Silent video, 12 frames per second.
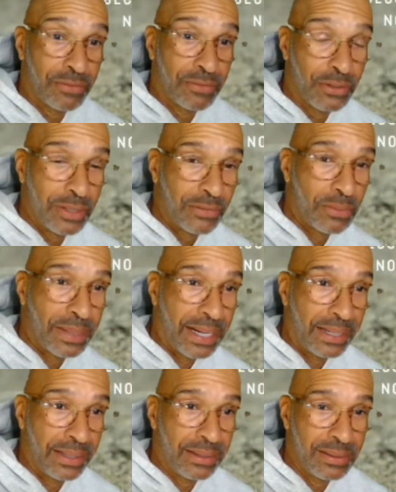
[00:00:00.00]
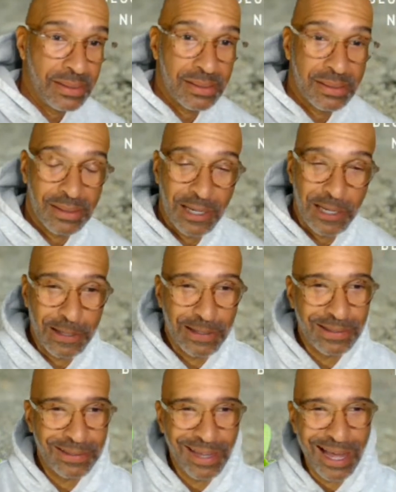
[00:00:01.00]
everybody. It's
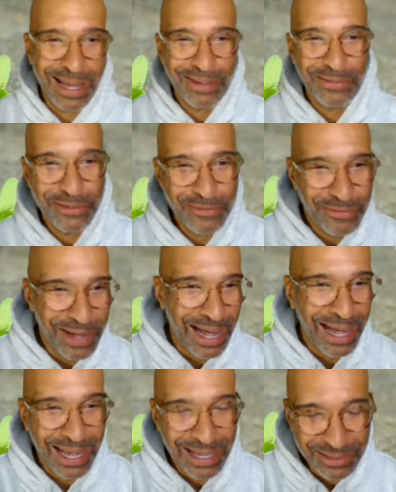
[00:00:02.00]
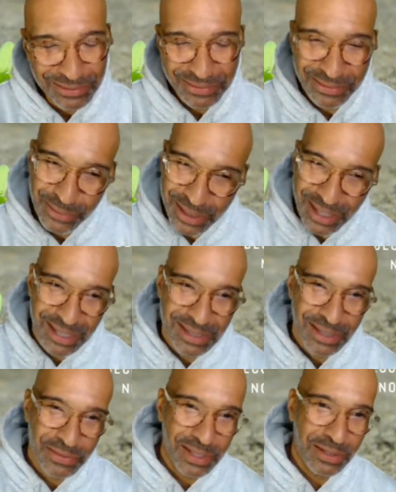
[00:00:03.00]
live at 5 with
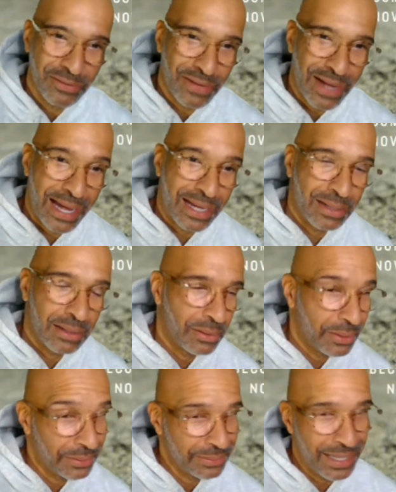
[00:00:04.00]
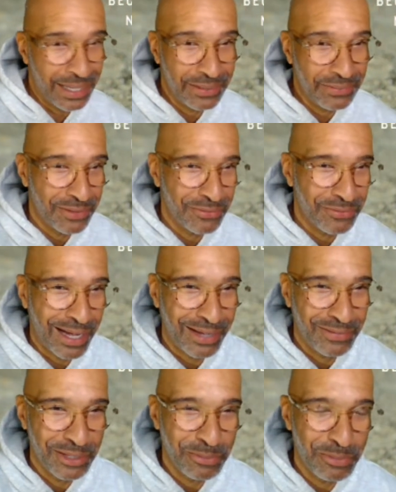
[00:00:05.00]
SFC Defined. Not even at
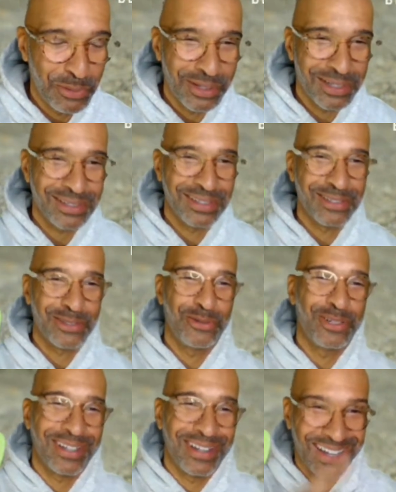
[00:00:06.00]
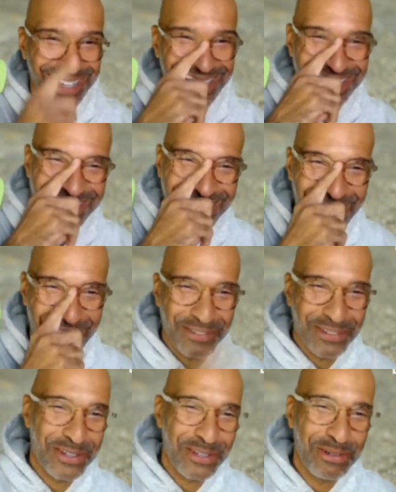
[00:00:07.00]
5 anymore. It's at 2 o'clock in the
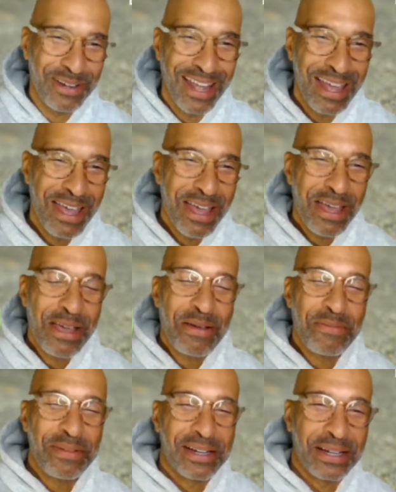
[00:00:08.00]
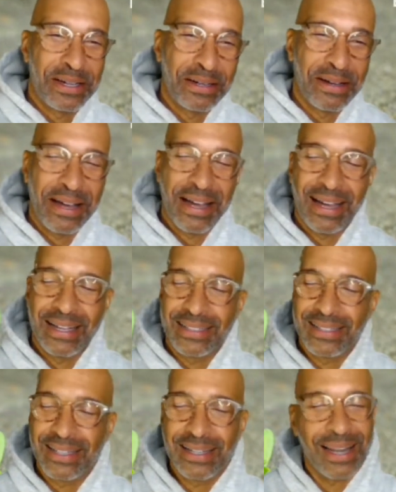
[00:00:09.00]
afternoon. But
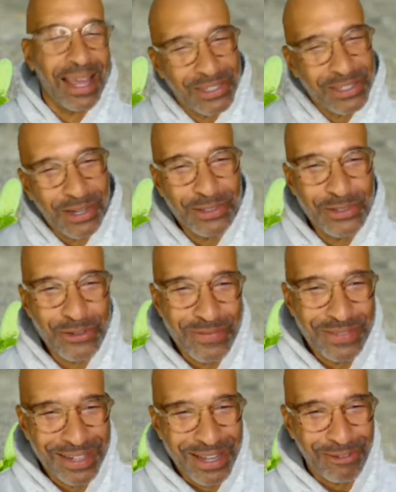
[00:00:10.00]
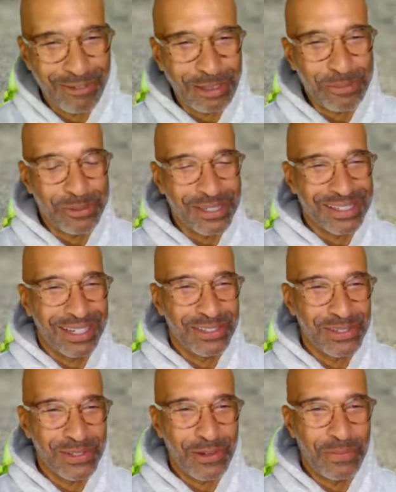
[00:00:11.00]
glad y'all could join me today. I really appreciate
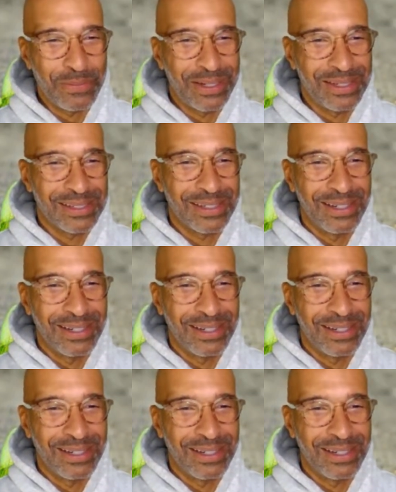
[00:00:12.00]
you so much.